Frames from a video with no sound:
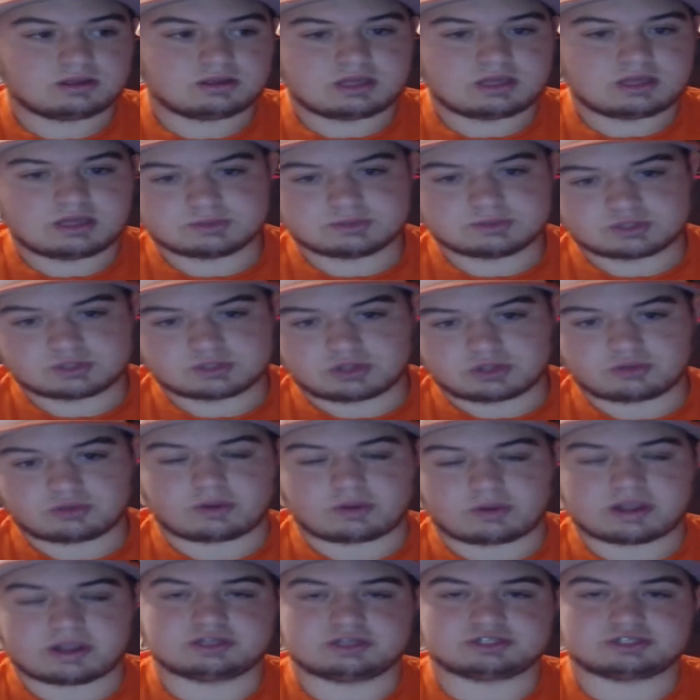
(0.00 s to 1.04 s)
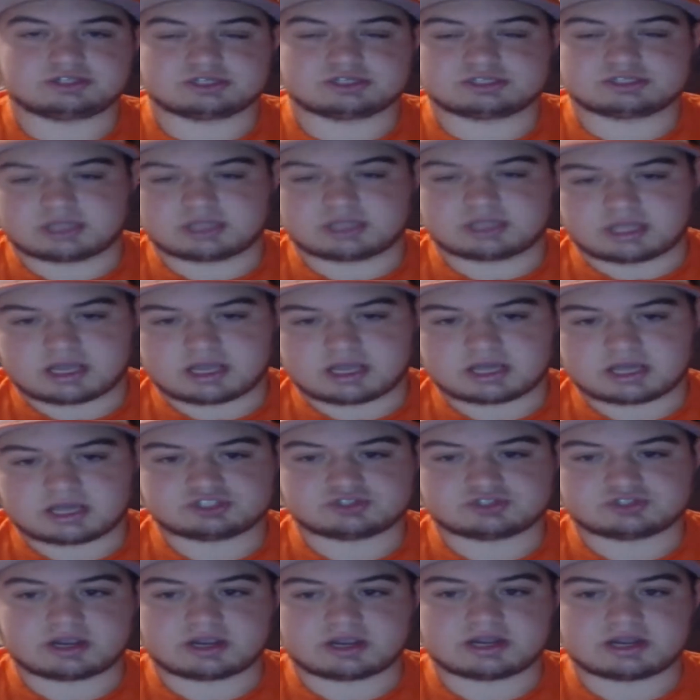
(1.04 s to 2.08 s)
he was on the Rangers, and then he got
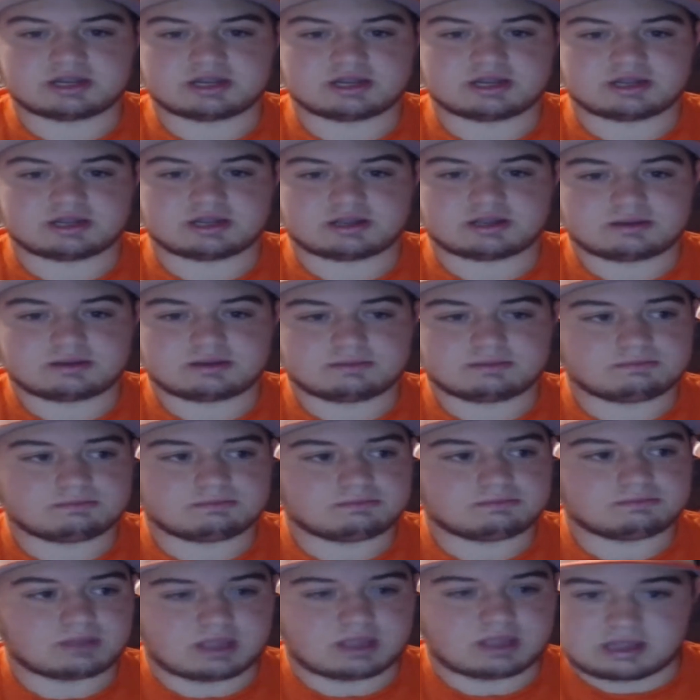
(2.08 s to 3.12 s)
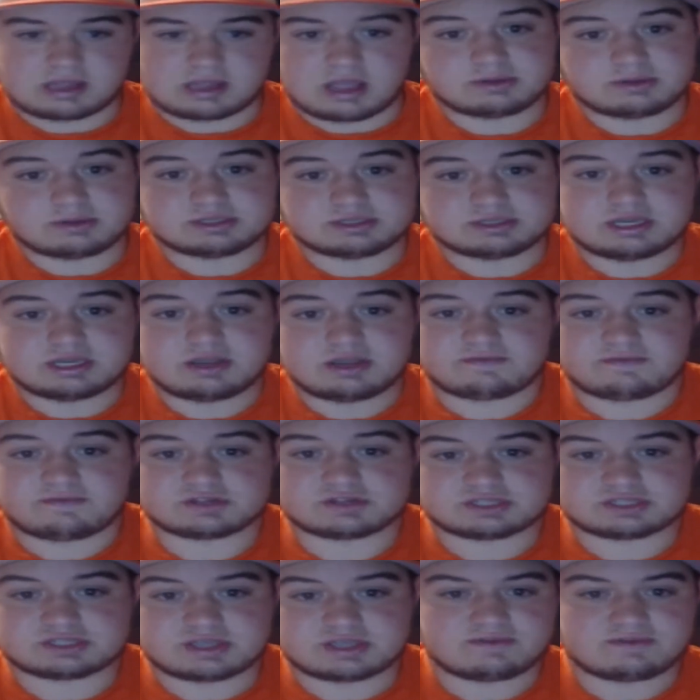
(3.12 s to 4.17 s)
traded, and now he's here for
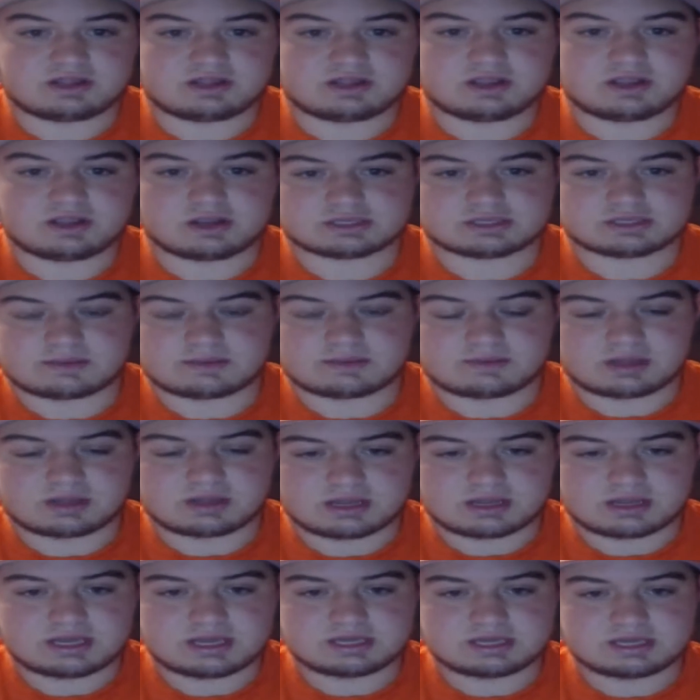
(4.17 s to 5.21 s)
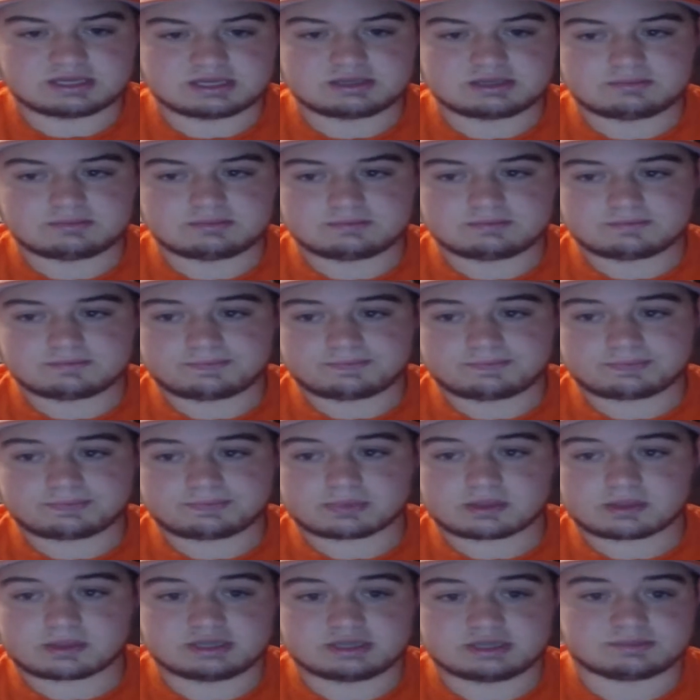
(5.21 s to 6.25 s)
7 years. I mean,
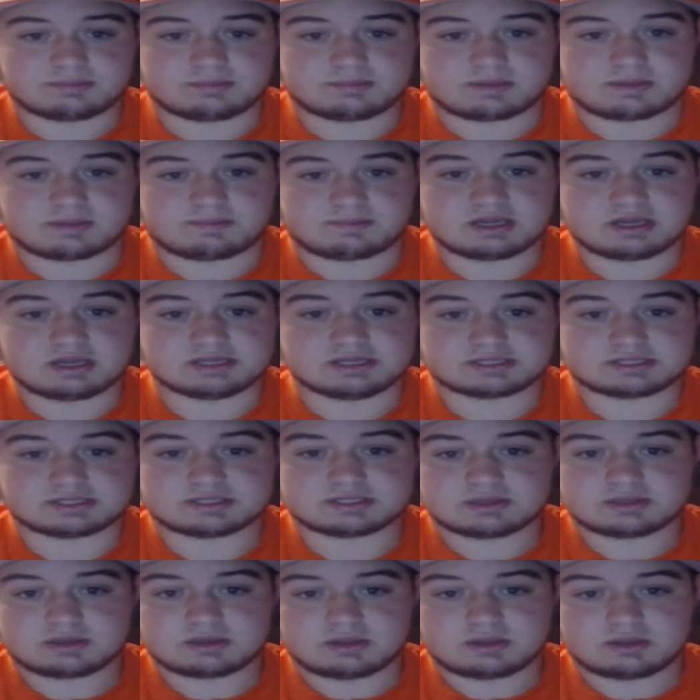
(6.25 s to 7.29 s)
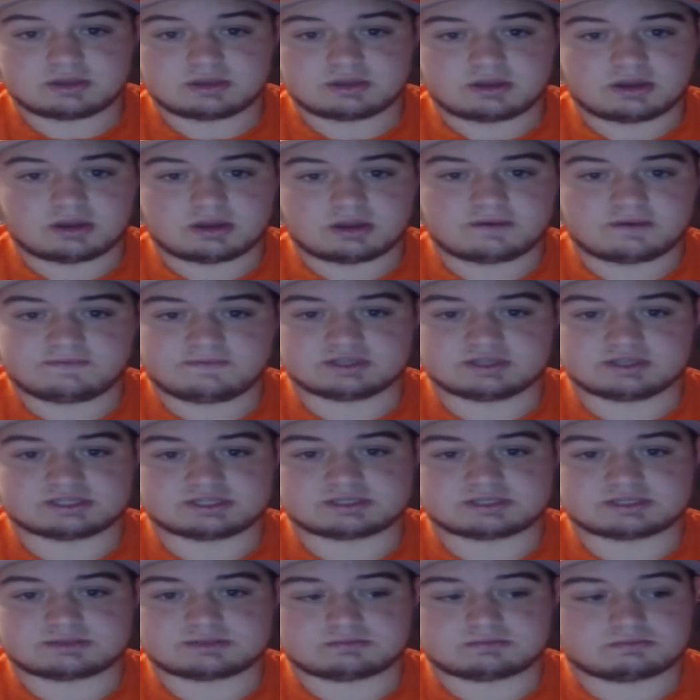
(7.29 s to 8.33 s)
he's a big piece of
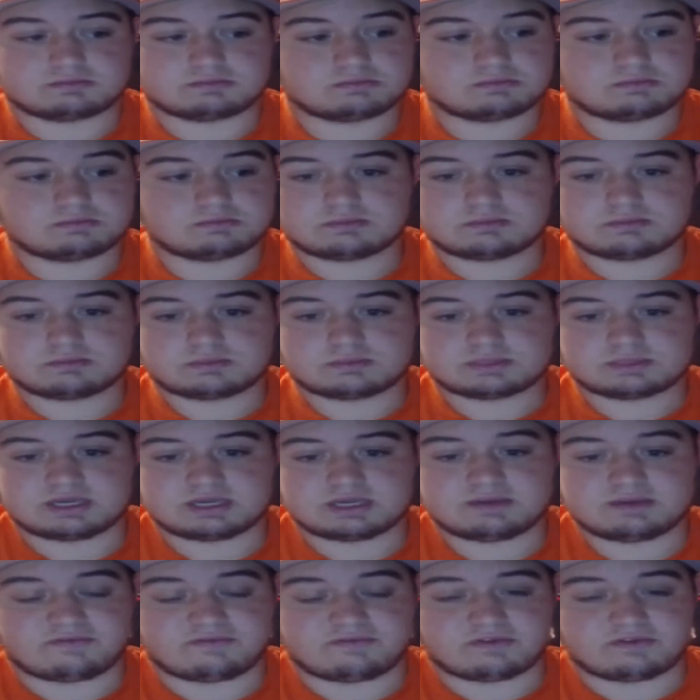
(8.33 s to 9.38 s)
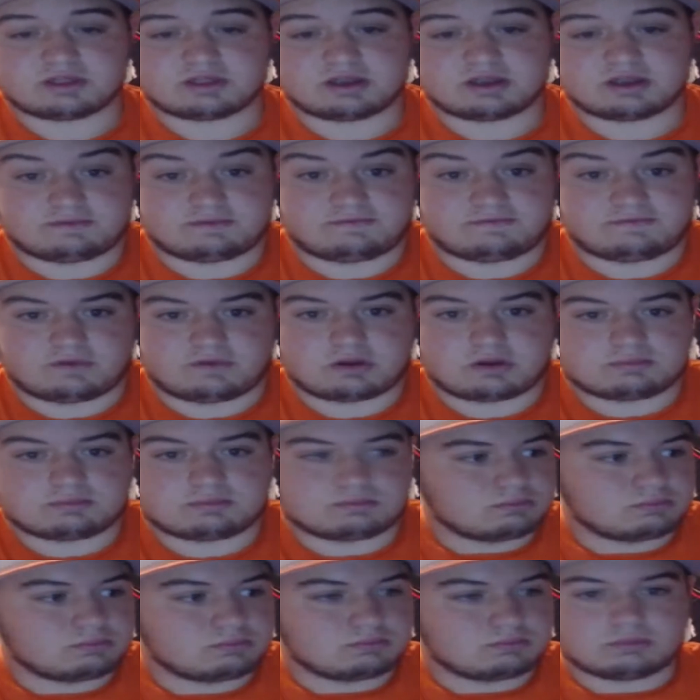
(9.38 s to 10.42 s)
this team for
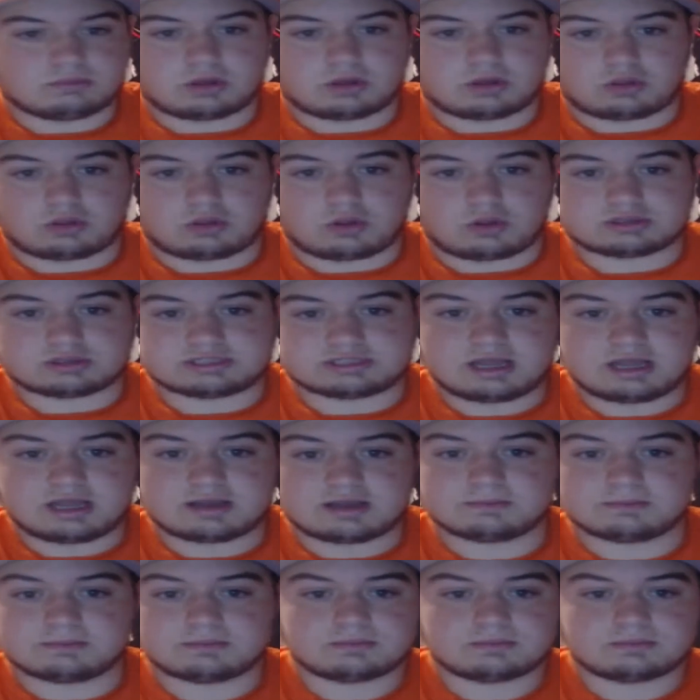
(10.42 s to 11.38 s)
a long time.